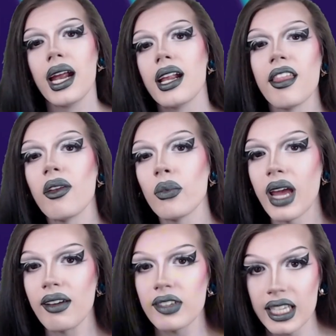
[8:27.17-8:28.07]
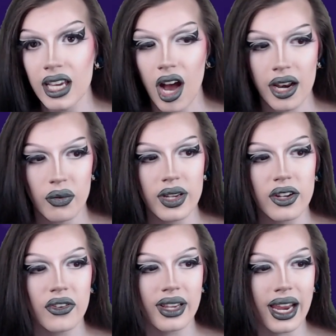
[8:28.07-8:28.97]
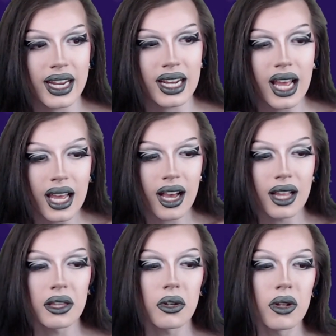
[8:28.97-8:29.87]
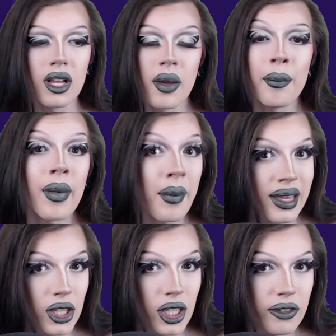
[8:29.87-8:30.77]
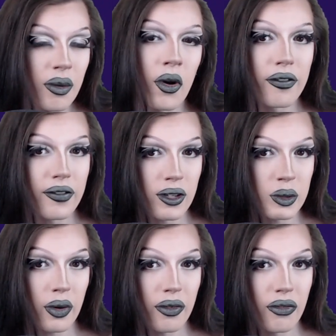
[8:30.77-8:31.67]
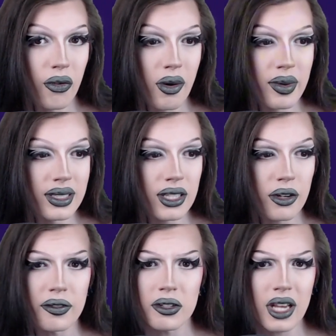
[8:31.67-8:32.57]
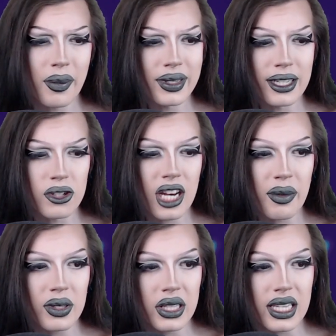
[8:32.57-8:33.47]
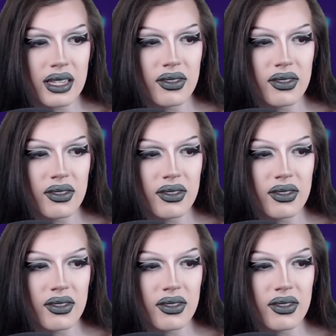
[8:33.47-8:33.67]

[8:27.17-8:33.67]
Then we have Kiana recreating a little mummy look from her first performance and her first competition, I believe.